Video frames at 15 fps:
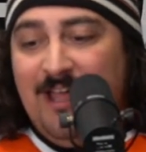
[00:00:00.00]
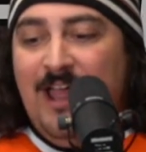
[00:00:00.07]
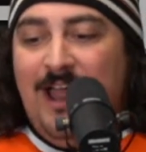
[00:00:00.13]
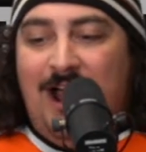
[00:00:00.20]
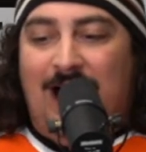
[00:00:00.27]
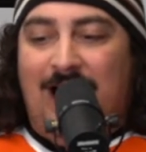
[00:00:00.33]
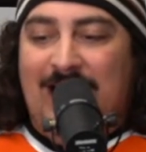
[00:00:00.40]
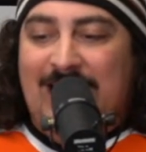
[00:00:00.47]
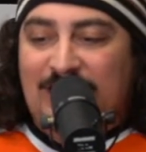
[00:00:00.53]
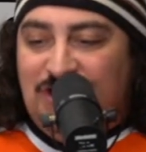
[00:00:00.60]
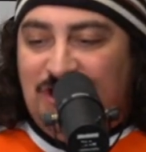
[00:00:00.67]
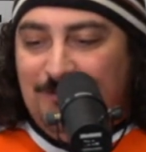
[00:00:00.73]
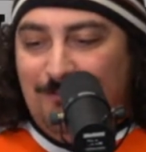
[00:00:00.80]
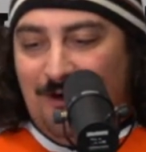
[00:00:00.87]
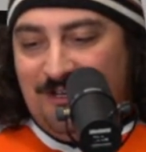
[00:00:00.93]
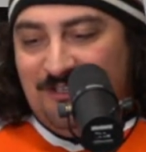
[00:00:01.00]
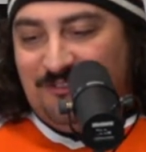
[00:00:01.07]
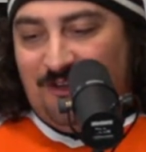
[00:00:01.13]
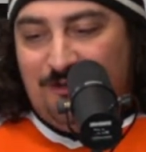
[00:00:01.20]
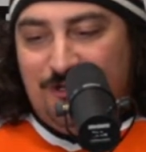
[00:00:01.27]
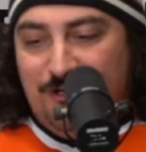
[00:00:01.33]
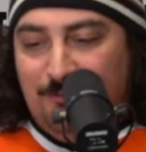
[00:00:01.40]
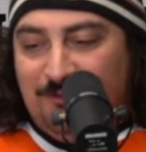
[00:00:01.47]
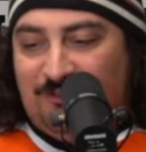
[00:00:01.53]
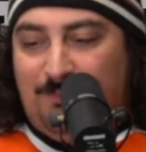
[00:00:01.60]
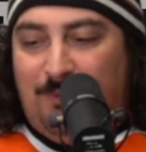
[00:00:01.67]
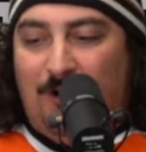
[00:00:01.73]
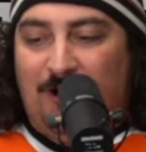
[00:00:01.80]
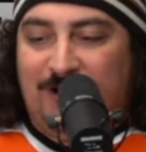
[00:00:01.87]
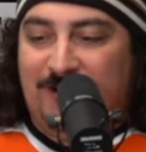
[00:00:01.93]
AG1 is our newest
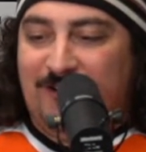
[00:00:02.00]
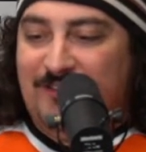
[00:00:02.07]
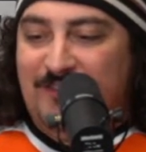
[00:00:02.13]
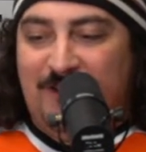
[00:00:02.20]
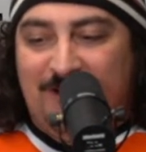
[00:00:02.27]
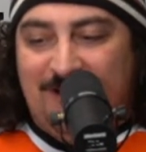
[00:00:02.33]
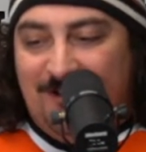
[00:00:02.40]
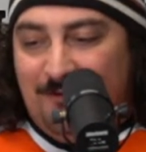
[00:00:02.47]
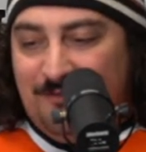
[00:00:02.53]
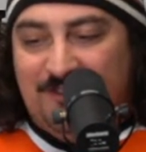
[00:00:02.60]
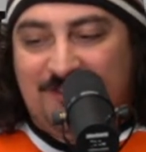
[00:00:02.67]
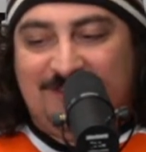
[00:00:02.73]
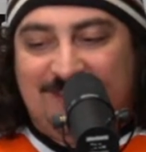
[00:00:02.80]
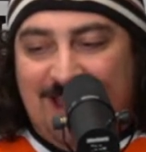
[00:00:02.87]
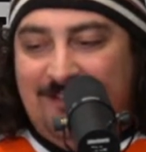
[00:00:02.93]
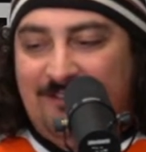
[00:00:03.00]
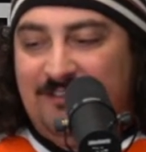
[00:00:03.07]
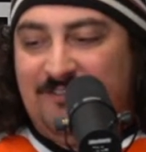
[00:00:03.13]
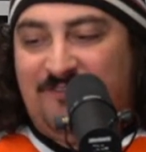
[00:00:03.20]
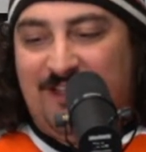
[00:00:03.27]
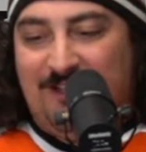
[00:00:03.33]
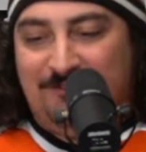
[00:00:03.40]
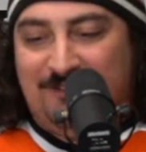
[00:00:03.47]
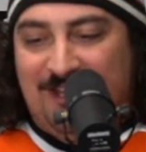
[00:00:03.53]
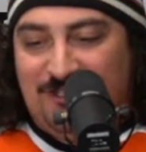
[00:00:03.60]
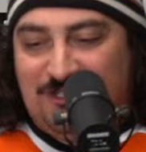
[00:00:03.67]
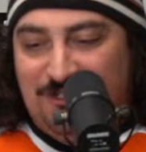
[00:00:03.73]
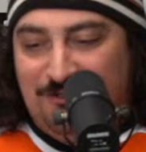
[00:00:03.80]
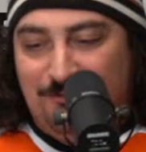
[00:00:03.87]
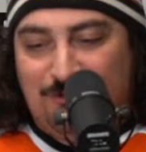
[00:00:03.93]
partner, and they are the daily
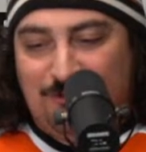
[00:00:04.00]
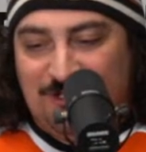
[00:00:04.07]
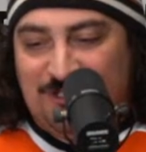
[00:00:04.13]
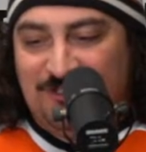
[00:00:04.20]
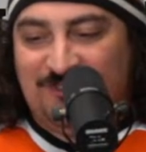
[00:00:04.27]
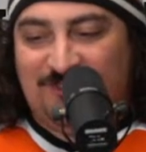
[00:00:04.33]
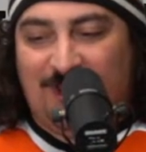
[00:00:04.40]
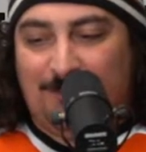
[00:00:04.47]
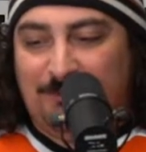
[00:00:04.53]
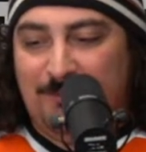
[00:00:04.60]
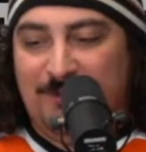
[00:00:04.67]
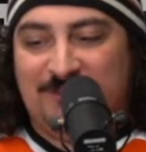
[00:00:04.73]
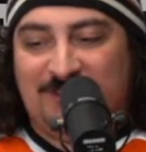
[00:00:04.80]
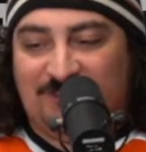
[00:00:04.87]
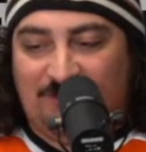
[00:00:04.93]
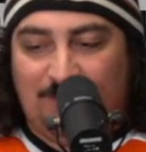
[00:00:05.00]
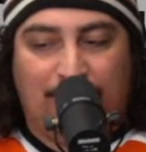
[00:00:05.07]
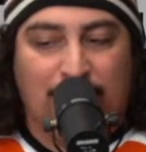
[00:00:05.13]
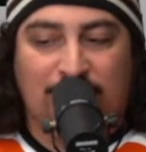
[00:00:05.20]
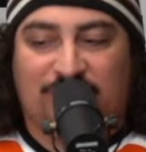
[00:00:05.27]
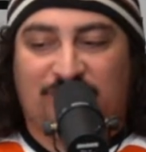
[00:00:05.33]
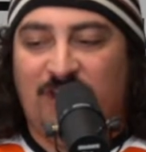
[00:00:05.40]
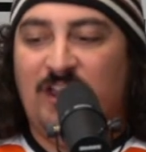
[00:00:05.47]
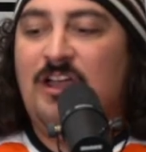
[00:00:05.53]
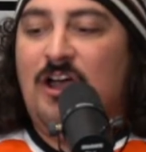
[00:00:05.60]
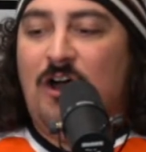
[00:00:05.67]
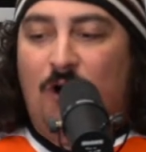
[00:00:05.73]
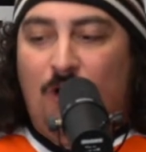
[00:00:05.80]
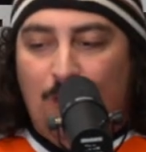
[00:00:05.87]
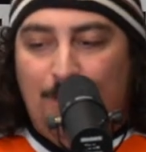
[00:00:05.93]
foundation nutrition supplement that supports
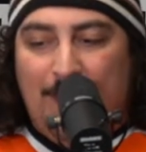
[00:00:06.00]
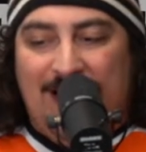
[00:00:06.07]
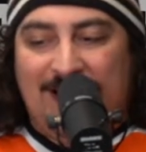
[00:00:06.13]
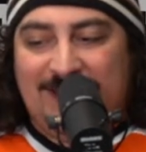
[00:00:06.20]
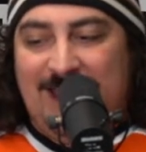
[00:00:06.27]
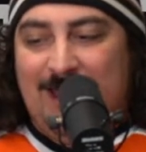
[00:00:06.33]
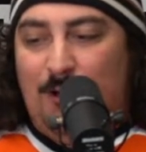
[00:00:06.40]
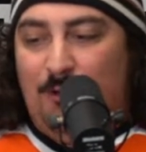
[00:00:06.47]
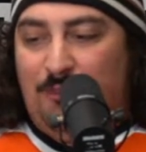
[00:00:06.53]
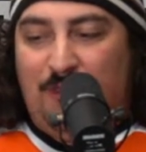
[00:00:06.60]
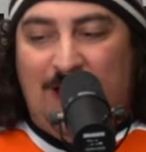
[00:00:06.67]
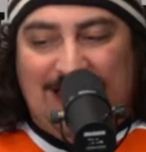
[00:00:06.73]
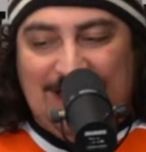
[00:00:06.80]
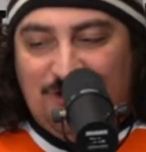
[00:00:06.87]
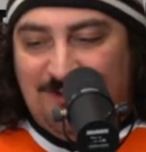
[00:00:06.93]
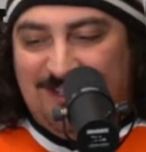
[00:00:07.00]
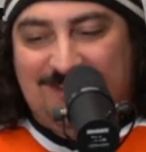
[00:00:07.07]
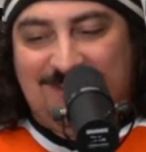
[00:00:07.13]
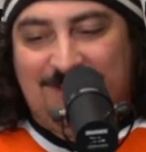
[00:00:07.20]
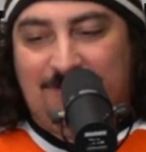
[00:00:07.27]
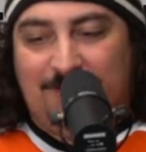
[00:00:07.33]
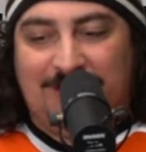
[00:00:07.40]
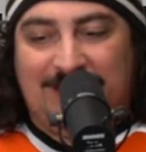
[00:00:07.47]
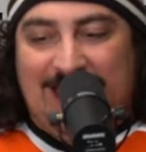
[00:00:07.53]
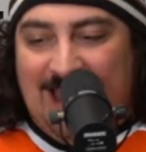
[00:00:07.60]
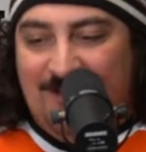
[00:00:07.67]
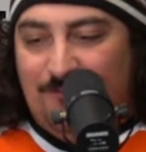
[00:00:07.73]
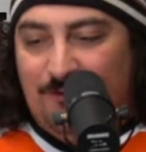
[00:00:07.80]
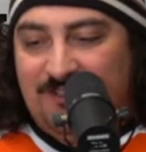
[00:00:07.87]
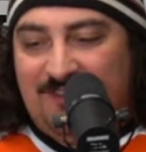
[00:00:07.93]
whole body health. I drink it literally
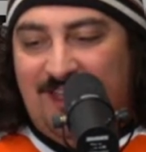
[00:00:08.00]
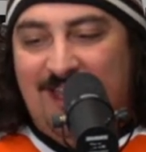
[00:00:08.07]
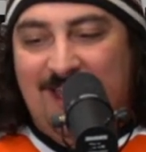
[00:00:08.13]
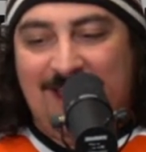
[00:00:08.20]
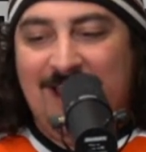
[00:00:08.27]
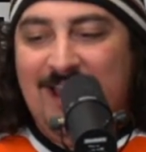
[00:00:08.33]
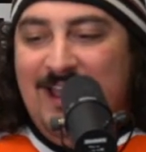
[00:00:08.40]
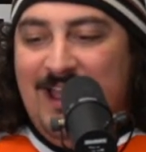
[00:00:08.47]
every day.